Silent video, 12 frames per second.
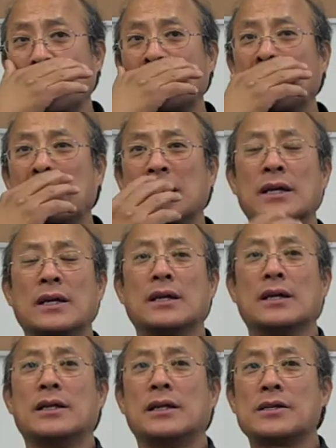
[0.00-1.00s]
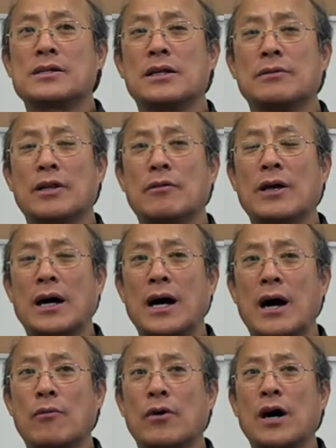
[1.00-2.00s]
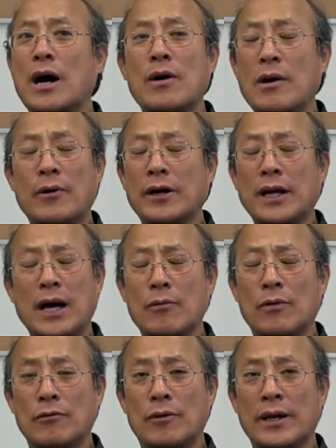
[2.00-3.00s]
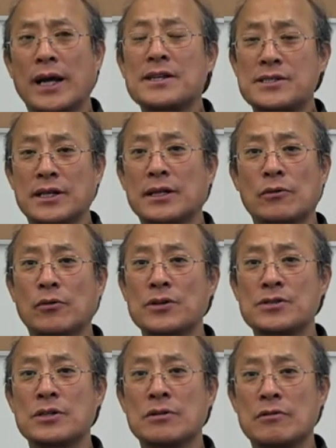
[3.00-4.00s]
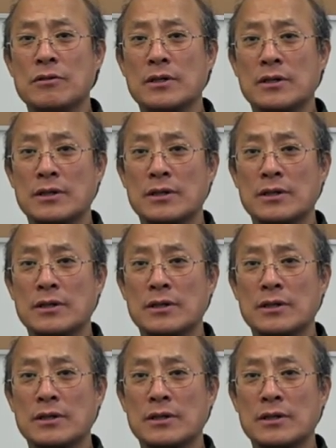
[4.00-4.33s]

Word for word: But it is I, what, I, what I said wasn't,